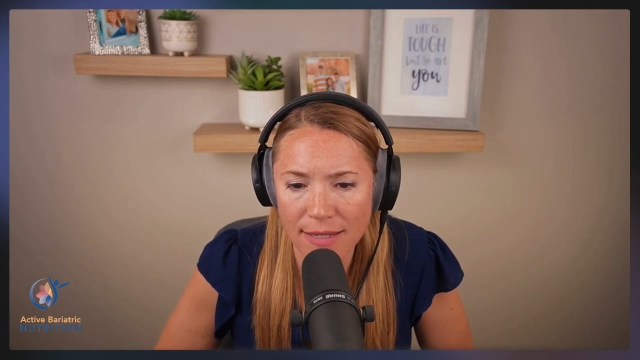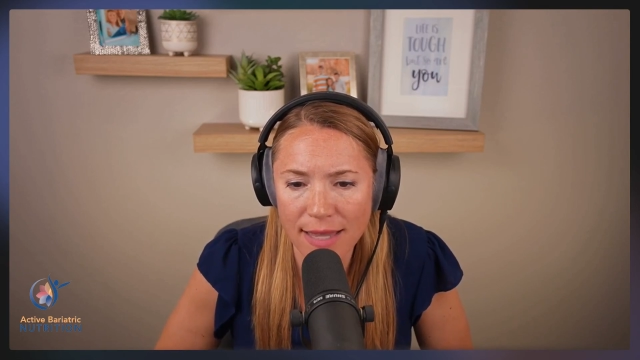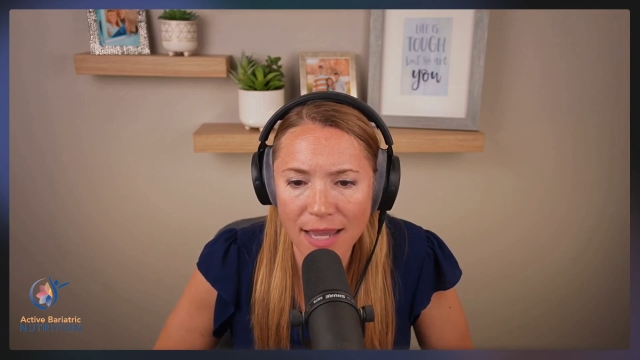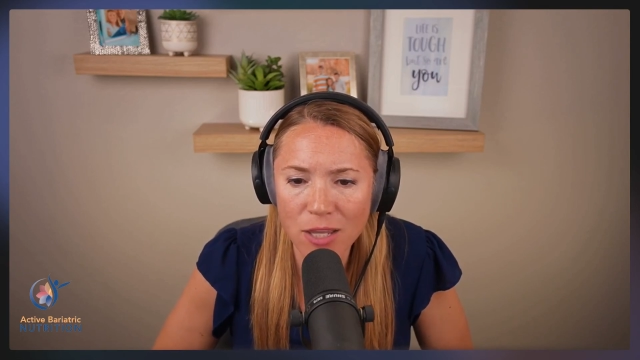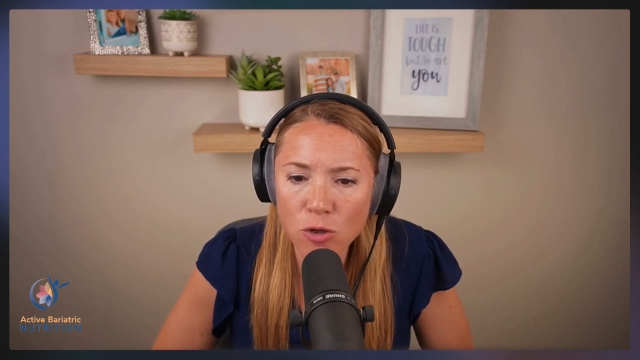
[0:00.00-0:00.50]
is
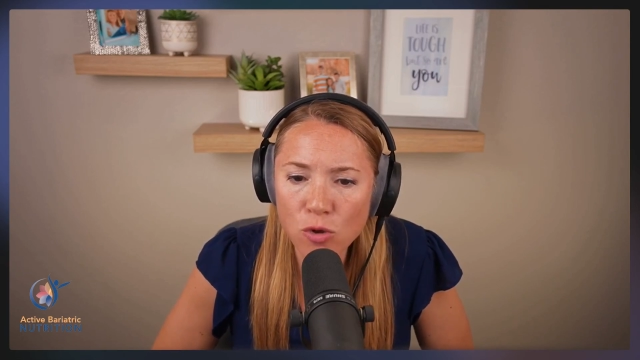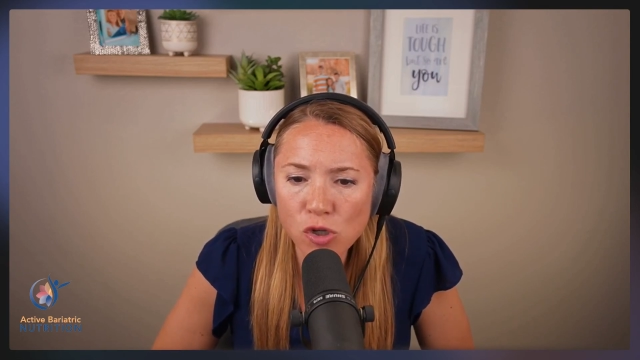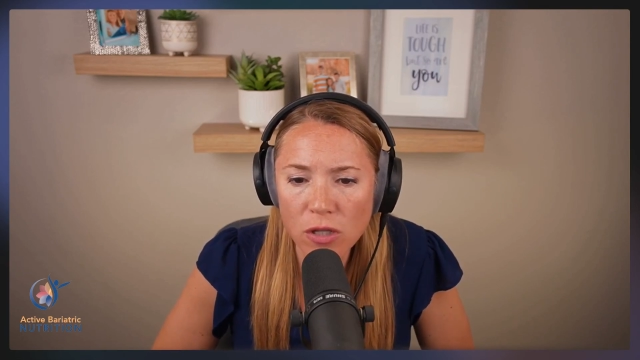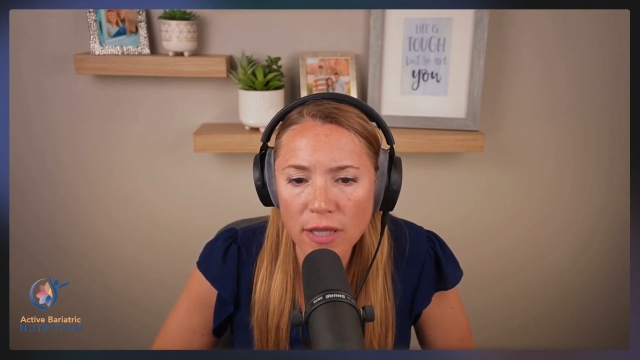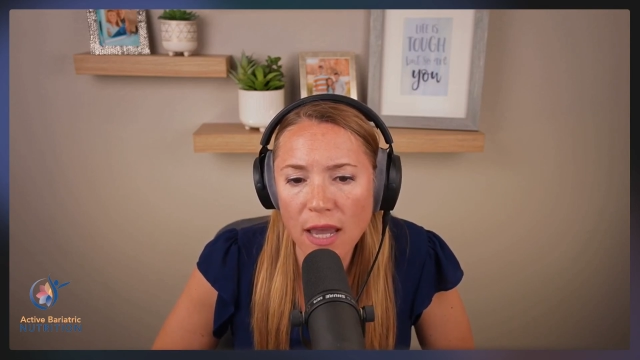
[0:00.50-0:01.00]
that
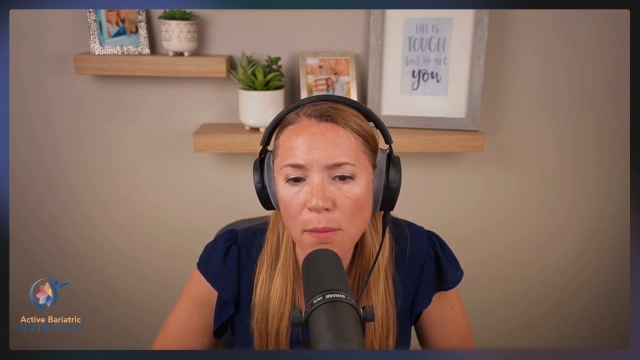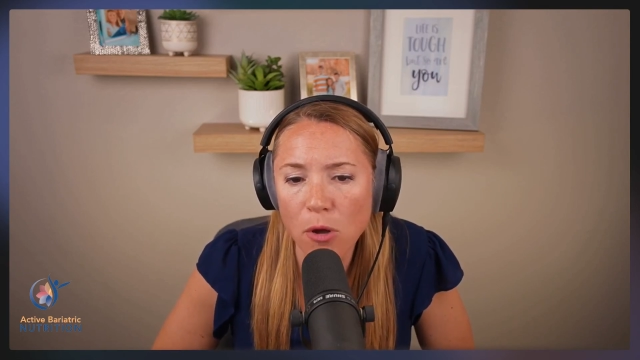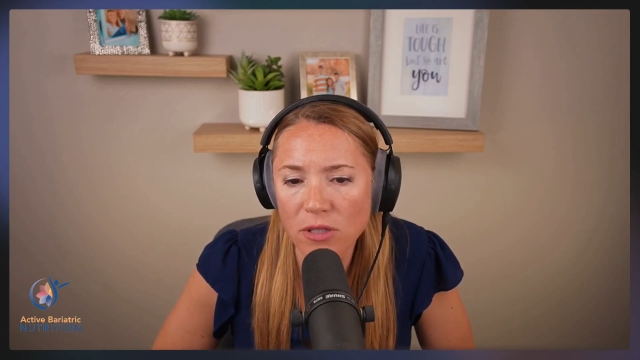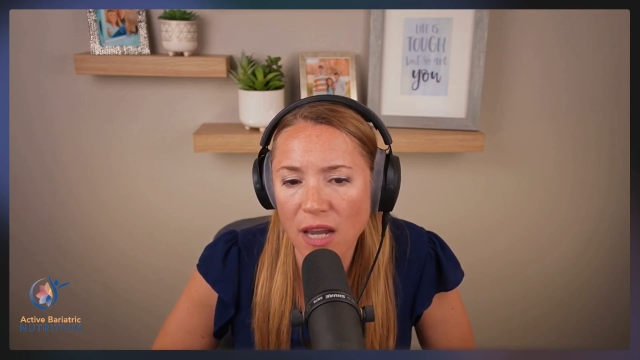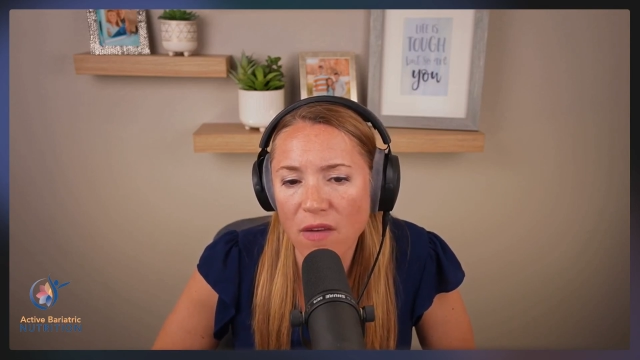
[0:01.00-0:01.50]
usually a
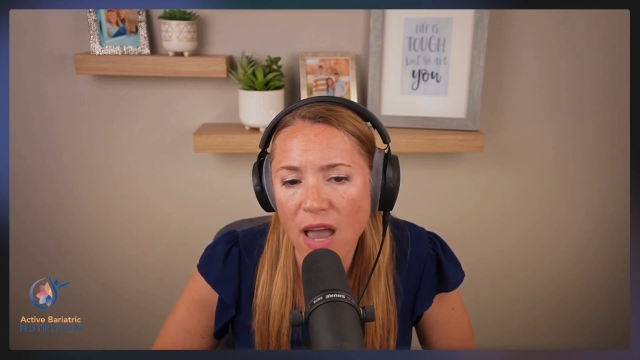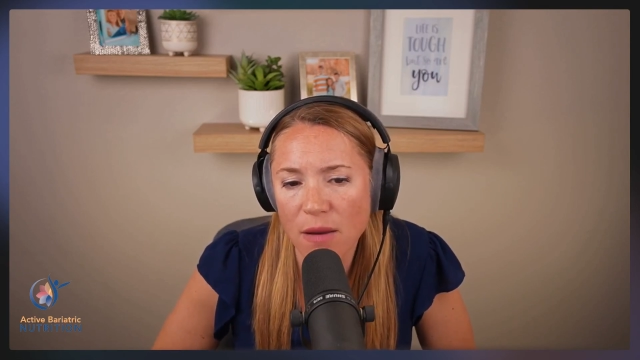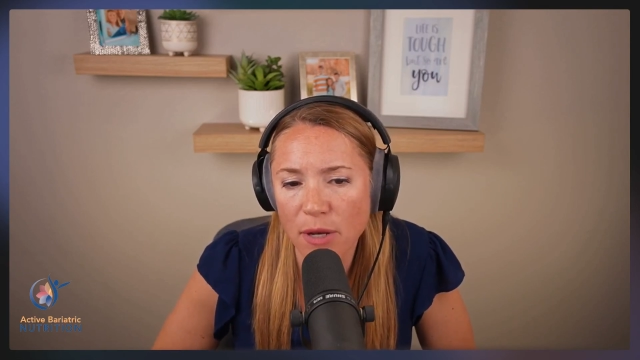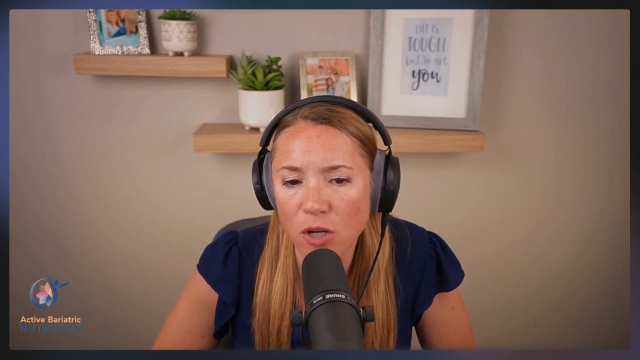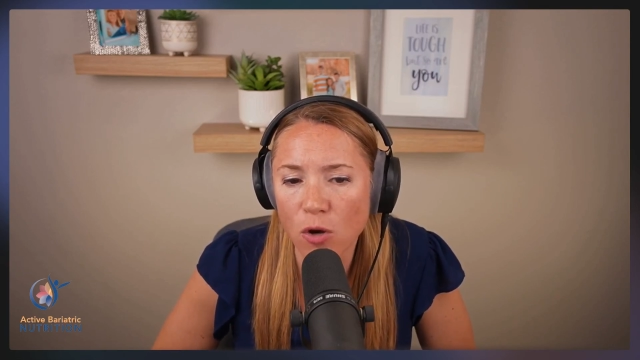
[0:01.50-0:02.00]

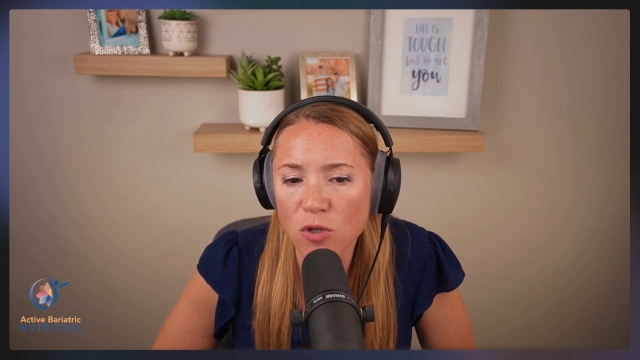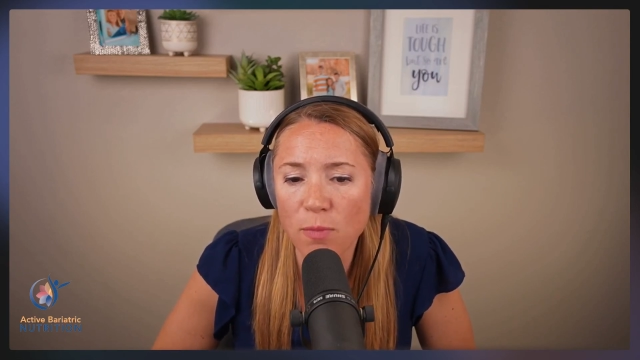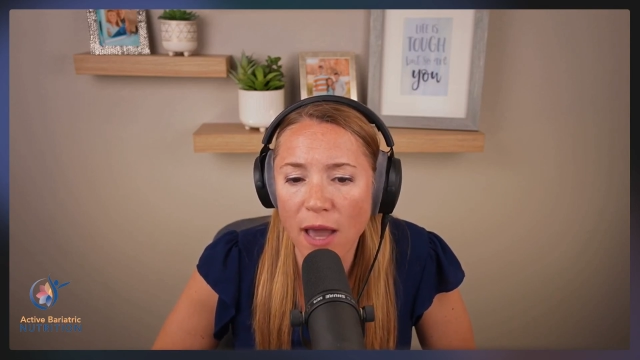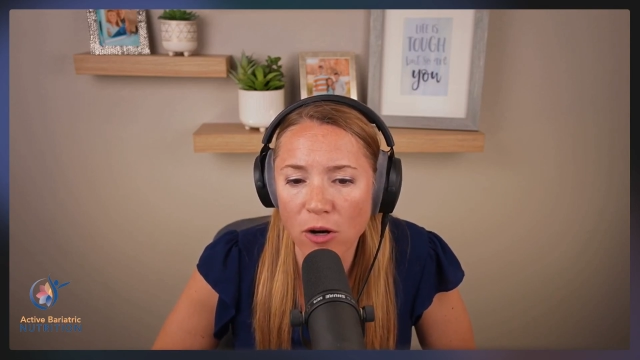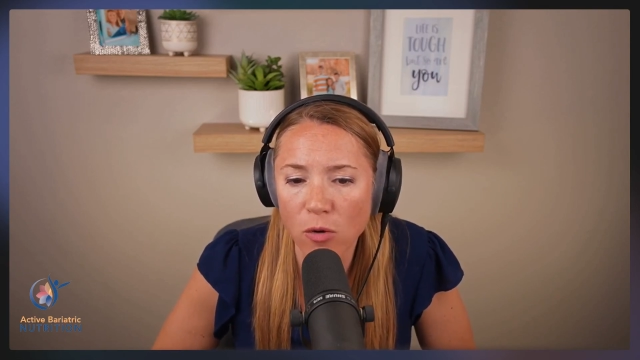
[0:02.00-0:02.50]
multivitamin goes
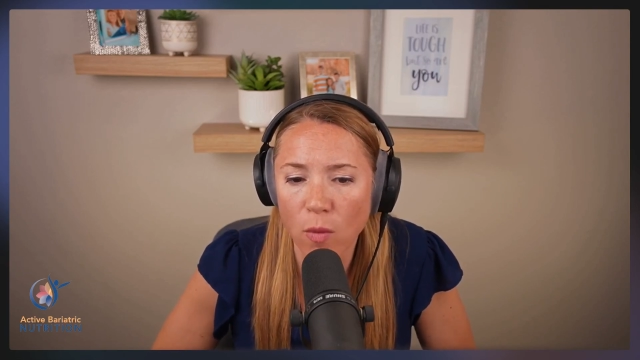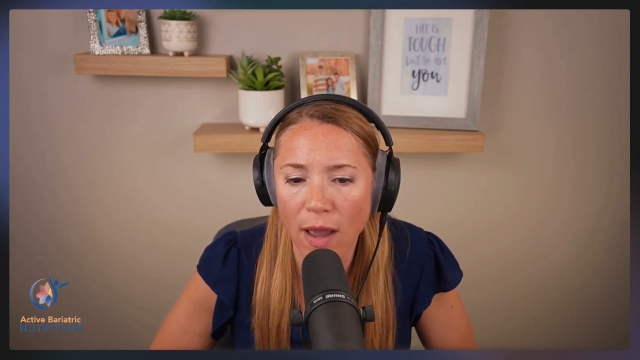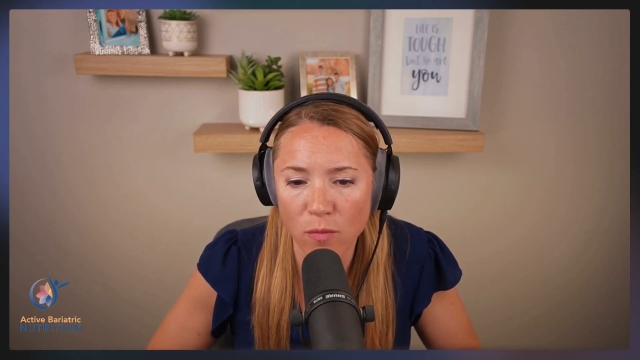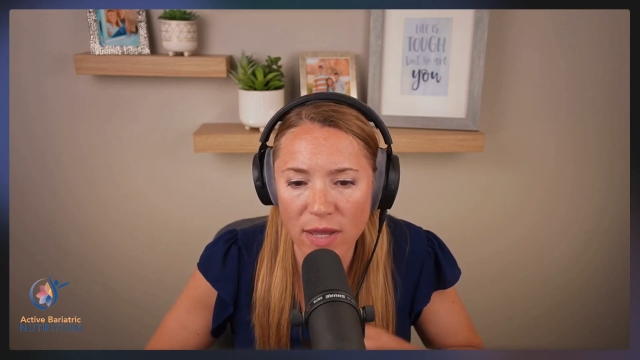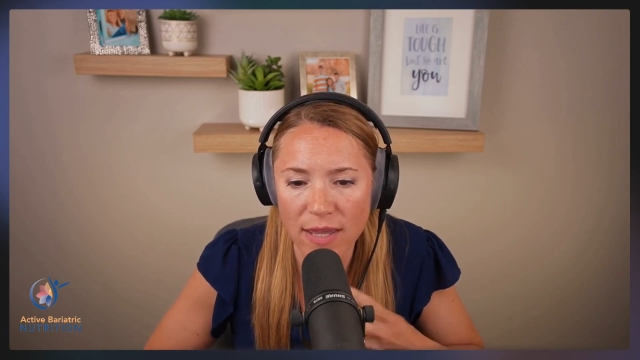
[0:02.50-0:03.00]
better
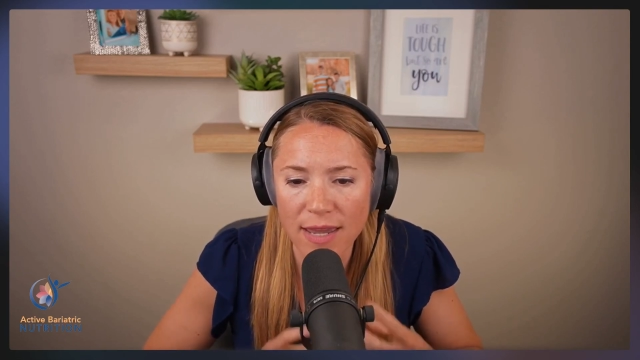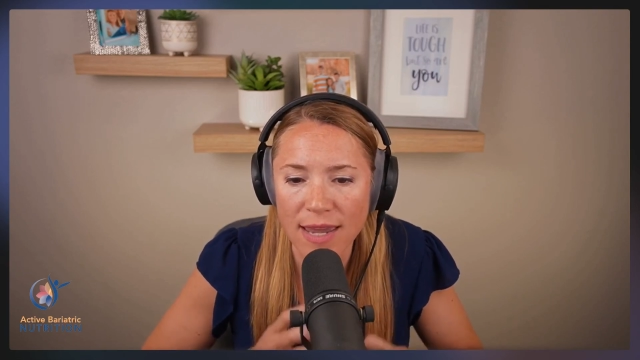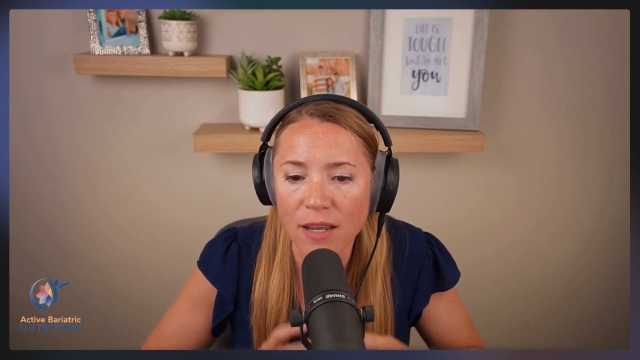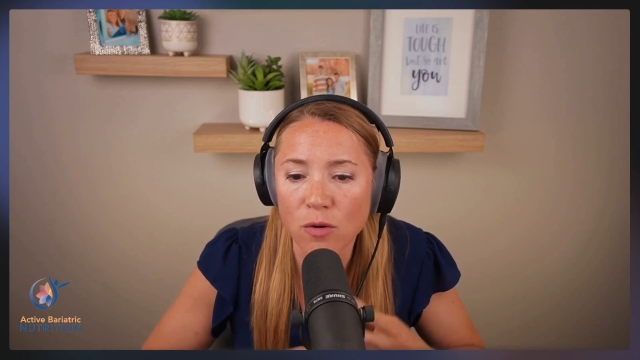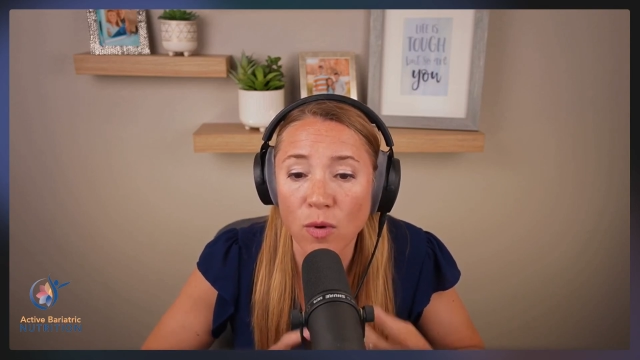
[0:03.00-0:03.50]
when we
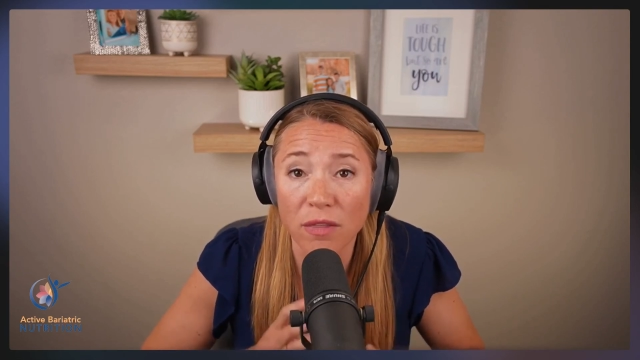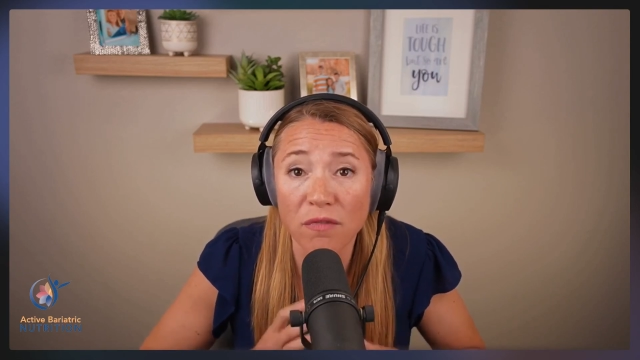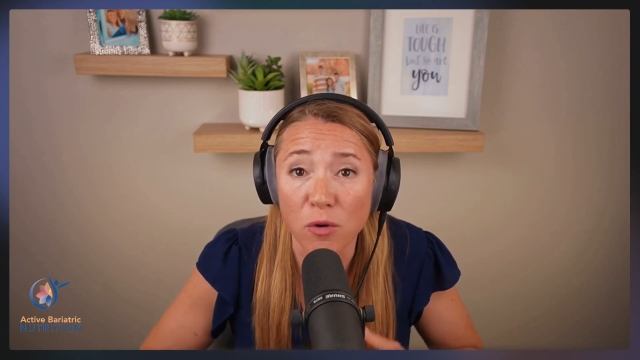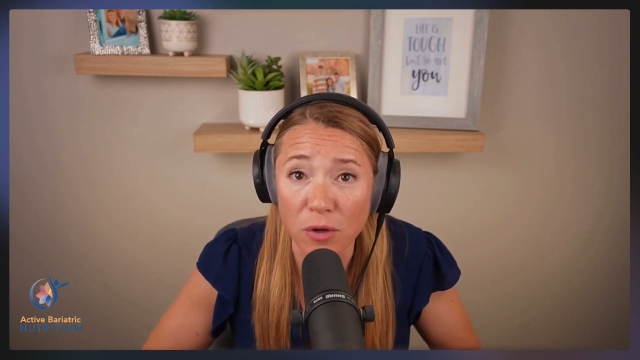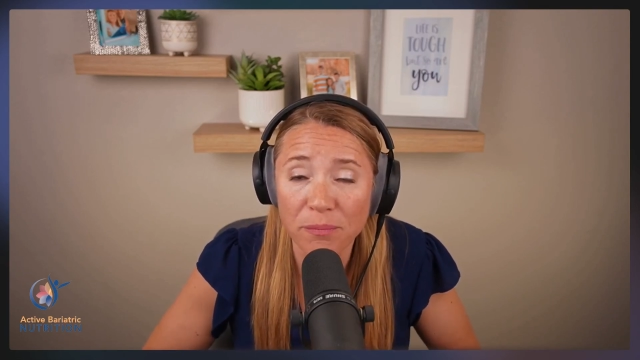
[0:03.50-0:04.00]
eat it with
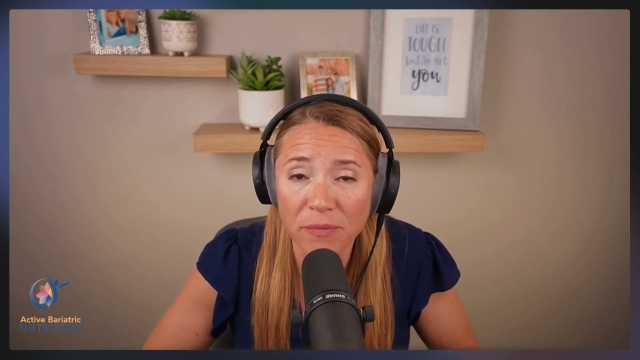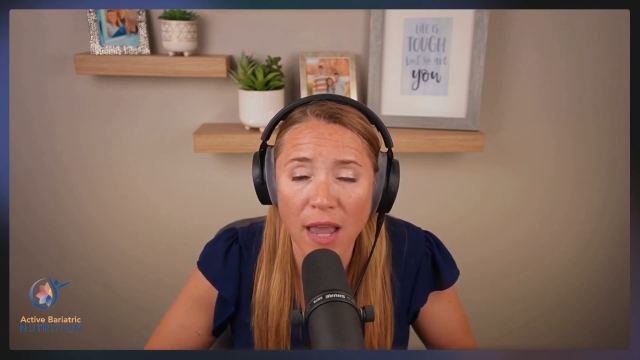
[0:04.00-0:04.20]
food,